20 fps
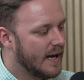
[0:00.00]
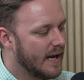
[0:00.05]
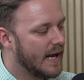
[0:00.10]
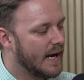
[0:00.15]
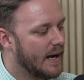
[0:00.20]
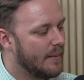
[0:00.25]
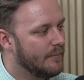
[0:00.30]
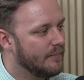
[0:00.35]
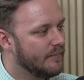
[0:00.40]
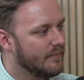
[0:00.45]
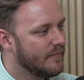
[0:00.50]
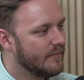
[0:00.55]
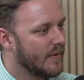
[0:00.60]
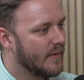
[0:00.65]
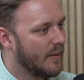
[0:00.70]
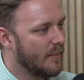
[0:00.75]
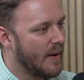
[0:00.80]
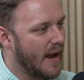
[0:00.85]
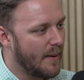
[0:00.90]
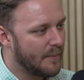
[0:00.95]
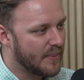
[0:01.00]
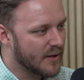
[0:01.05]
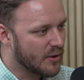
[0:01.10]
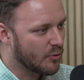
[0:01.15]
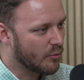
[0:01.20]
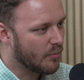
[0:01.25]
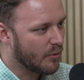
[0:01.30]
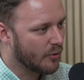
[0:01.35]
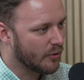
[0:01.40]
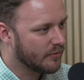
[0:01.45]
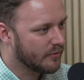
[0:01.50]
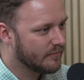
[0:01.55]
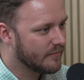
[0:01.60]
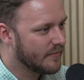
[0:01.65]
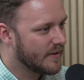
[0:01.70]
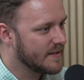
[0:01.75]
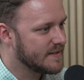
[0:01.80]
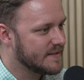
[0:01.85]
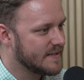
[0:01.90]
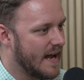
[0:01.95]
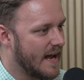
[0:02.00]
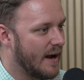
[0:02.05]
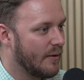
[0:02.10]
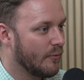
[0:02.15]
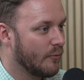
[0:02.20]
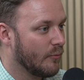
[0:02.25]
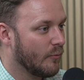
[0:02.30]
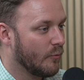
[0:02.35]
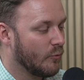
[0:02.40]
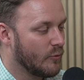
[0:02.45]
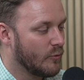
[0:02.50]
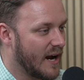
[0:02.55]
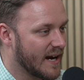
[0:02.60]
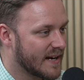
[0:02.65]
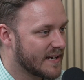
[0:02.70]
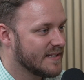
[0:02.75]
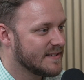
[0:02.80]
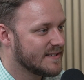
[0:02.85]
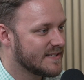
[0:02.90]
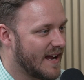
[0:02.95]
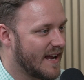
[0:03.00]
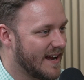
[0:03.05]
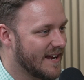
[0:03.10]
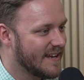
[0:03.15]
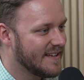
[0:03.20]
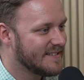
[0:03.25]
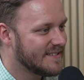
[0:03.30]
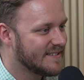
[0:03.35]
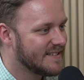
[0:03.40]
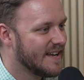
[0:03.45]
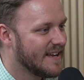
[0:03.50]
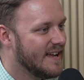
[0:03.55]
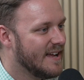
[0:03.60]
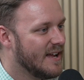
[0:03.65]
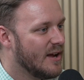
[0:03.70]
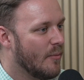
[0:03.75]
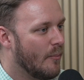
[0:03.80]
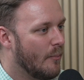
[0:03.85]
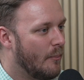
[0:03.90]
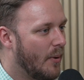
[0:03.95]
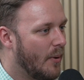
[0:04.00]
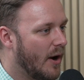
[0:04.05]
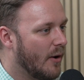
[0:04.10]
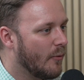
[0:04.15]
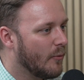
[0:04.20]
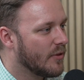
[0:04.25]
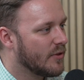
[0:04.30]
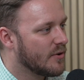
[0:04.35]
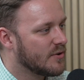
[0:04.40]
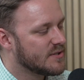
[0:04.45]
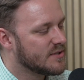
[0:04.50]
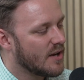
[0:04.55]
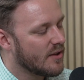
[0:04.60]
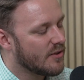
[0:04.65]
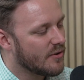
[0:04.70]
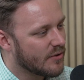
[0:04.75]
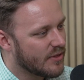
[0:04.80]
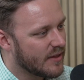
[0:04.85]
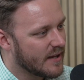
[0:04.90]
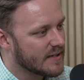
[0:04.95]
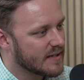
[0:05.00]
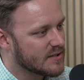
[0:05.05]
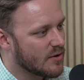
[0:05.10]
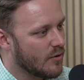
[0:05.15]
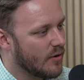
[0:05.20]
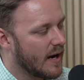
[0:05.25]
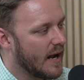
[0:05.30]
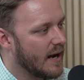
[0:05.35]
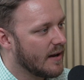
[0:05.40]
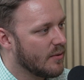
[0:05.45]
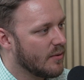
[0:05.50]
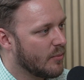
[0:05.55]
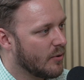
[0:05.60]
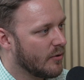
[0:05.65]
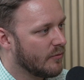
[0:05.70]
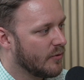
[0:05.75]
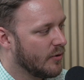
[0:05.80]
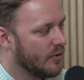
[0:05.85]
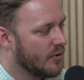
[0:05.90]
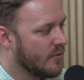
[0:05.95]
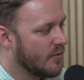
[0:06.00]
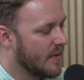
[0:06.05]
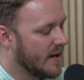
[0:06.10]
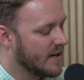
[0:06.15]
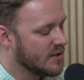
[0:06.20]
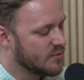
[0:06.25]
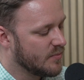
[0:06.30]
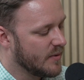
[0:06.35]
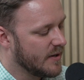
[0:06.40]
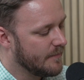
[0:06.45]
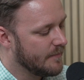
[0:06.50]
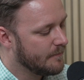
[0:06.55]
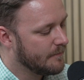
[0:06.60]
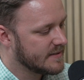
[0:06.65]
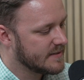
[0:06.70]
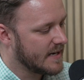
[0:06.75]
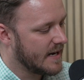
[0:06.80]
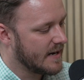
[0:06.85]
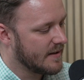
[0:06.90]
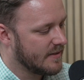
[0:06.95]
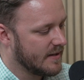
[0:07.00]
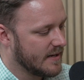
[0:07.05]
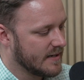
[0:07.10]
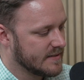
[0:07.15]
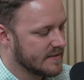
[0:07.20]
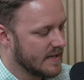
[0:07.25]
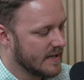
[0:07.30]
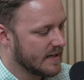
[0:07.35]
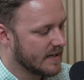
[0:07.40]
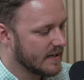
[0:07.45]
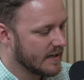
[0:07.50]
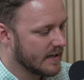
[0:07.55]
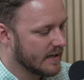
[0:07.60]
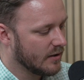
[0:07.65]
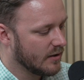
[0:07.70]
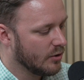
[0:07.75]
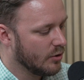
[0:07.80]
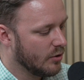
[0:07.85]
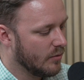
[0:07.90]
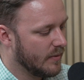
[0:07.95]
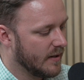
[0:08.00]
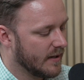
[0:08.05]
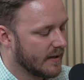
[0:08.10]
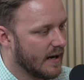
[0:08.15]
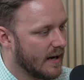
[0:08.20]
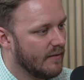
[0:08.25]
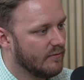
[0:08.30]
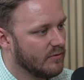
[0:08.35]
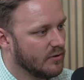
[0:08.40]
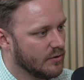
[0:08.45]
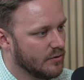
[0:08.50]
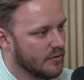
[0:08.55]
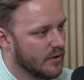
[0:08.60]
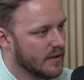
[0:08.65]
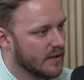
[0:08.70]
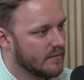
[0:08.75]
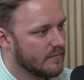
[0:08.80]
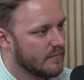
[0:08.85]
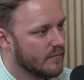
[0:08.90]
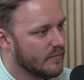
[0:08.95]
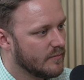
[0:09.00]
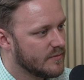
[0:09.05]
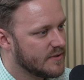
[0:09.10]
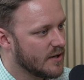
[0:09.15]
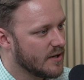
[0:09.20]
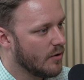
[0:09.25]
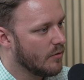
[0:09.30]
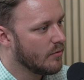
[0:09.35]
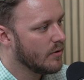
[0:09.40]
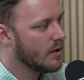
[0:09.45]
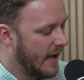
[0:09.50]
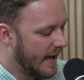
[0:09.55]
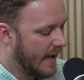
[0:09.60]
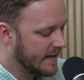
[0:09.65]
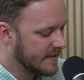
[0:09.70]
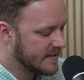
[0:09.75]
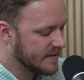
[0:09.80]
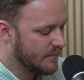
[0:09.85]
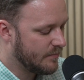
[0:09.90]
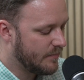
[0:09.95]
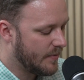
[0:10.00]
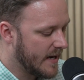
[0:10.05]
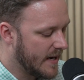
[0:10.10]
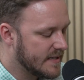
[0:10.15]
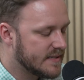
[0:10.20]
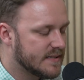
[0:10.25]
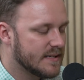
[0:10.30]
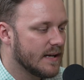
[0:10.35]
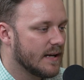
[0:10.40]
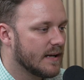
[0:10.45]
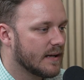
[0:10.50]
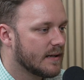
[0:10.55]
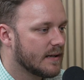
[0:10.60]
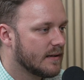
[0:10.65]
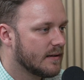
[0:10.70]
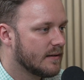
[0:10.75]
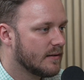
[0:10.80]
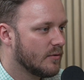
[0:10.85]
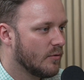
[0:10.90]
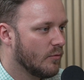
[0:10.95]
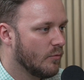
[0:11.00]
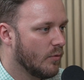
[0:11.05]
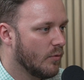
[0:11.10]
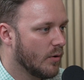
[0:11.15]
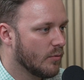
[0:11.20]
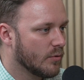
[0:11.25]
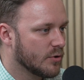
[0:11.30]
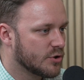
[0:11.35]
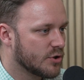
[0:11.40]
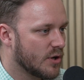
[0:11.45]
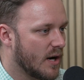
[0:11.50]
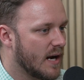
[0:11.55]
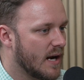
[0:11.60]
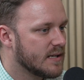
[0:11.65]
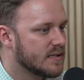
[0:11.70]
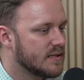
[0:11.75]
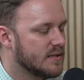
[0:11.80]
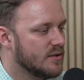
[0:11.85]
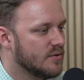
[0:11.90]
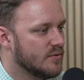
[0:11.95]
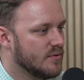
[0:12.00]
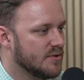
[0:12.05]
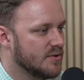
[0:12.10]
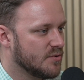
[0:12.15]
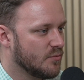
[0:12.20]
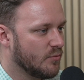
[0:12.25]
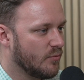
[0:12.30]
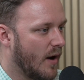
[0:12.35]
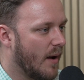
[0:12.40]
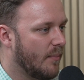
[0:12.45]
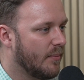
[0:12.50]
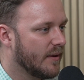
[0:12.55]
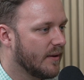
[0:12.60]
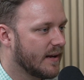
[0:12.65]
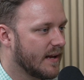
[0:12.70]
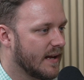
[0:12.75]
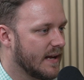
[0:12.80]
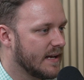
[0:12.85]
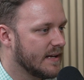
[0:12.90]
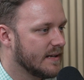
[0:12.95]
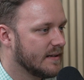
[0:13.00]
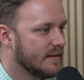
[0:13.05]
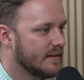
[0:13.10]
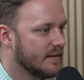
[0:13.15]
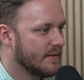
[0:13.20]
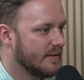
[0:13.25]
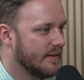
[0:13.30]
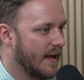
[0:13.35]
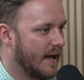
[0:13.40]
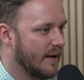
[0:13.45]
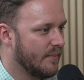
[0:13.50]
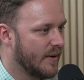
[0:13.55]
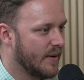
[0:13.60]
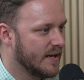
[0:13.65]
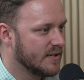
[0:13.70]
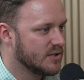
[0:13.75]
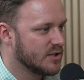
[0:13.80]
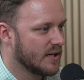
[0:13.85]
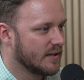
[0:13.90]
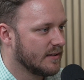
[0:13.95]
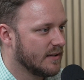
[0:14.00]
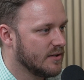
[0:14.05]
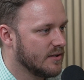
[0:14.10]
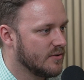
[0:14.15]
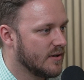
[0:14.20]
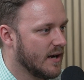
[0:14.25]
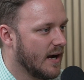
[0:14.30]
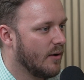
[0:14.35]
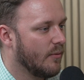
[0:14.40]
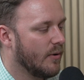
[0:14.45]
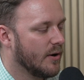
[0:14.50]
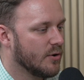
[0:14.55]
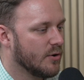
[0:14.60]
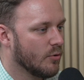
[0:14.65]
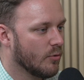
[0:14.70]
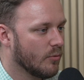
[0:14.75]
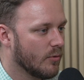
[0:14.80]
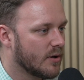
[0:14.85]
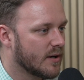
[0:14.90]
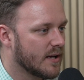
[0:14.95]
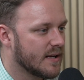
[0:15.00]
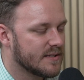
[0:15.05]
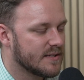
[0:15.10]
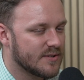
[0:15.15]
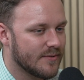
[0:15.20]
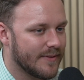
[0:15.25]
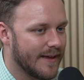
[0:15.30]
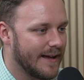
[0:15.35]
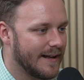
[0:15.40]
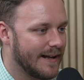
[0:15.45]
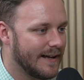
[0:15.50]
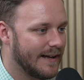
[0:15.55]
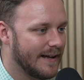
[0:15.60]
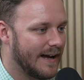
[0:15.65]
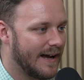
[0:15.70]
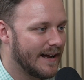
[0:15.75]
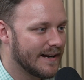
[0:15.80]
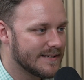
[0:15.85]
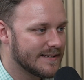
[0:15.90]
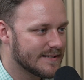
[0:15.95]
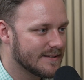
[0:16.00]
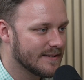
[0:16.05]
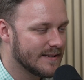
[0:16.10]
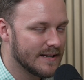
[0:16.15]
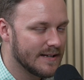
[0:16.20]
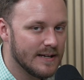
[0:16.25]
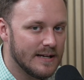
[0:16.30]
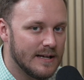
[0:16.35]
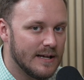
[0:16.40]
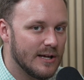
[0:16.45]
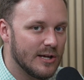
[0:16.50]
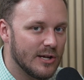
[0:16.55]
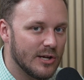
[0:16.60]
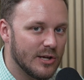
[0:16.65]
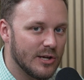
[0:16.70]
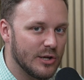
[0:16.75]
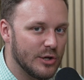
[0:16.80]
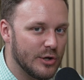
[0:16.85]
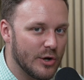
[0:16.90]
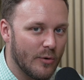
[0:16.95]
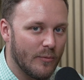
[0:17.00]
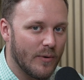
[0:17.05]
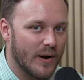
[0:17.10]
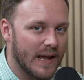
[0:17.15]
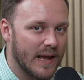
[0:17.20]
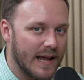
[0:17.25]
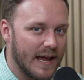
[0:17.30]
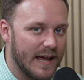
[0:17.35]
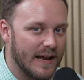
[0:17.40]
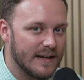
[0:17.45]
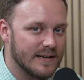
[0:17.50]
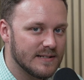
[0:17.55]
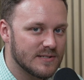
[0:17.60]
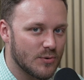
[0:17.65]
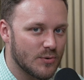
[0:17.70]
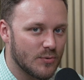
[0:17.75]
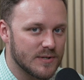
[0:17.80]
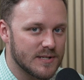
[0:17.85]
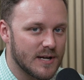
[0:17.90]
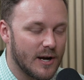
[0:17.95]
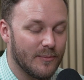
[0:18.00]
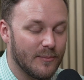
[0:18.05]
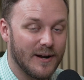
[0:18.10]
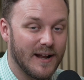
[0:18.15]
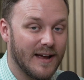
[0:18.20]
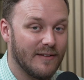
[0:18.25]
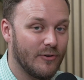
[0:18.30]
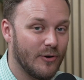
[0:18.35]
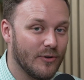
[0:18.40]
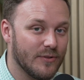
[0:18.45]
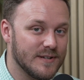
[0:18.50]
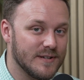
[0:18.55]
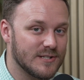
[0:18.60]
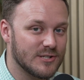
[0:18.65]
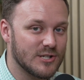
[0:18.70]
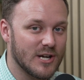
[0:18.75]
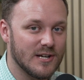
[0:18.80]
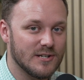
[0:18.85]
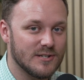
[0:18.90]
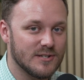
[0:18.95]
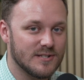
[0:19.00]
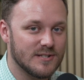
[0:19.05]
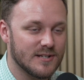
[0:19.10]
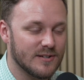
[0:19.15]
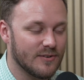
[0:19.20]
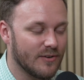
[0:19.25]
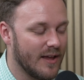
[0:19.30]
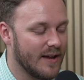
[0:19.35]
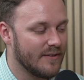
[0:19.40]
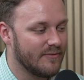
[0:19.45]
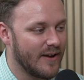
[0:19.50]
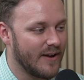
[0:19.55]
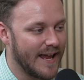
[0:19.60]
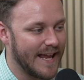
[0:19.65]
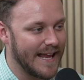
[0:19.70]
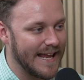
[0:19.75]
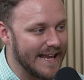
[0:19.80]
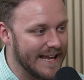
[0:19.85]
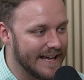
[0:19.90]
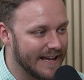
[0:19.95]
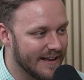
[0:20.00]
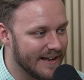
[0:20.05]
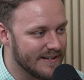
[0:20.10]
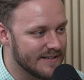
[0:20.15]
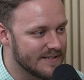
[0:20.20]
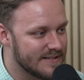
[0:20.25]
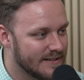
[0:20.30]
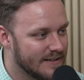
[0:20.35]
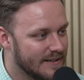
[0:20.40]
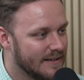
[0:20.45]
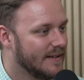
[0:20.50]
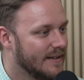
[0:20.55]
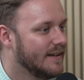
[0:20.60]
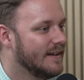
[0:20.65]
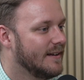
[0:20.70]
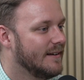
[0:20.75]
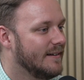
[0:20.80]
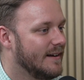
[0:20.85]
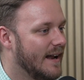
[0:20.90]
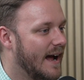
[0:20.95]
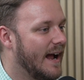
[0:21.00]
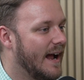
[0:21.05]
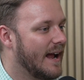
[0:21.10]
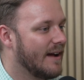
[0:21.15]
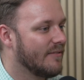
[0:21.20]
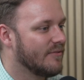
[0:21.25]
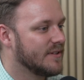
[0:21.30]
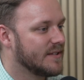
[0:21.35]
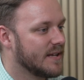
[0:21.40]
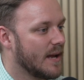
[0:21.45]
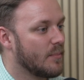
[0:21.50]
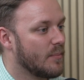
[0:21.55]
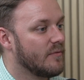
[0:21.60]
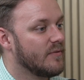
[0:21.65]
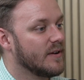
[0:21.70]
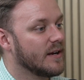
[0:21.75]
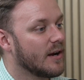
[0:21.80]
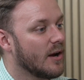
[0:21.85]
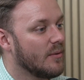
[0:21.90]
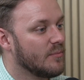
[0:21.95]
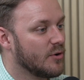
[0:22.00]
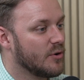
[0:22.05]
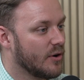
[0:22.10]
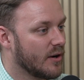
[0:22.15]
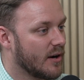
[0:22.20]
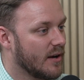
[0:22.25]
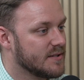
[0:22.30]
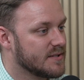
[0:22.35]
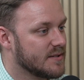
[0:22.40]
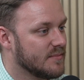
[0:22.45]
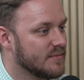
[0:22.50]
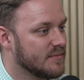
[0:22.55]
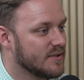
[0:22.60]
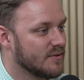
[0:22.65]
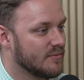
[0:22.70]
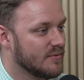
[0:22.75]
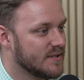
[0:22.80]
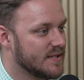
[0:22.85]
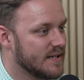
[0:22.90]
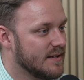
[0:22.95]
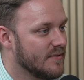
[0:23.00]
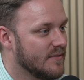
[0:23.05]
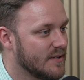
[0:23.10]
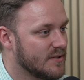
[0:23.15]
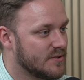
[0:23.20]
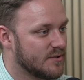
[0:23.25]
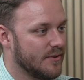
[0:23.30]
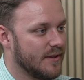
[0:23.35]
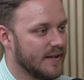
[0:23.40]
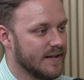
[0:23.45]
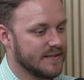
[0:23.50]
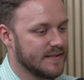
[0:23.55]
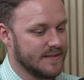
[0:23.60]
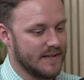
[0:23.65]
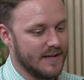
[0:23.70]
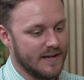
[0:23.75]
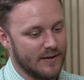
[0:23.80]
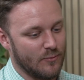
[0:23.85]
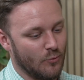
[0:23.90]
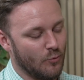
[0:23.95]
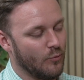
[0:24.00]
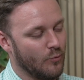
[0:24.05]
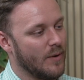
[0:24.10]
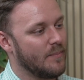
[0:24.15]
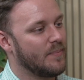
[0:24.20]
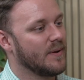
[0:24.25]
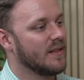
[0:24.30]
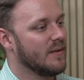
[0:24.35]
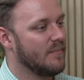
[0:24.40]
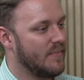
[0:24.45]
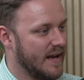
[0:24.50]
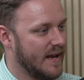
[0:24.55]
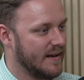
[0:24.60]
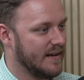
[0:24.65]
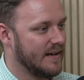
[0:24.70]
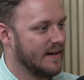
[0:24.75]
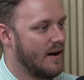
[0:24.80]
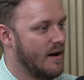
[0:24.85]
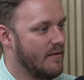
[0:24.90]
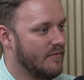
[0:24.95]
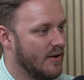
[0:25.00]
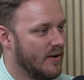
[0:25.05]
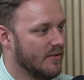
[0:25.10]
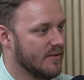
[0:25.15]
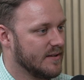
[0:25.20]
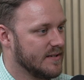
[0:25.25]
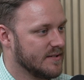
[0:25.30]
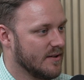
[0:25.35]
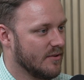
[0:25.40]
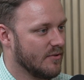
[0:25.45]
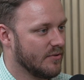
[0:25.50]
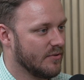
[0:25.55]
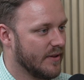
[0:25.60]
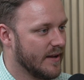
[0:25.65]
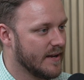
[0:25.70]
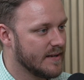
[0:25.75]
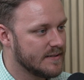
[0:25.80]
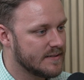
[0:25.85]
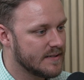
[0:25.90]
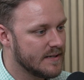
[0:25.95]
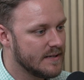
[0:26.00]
And I'm happy to report it's not rocket science. But when there's other things going on in the portfolio management side of things, it can get a little bit convoluted. So at its basic, what we're trying to do is replicate that paycheck that you got while you were working, so that honestly, you don't want to head into retirement, have all these changes in your life and not have the type of income you're accustomed to receiving. So then it's like ripping the Band-Aid off all these other things.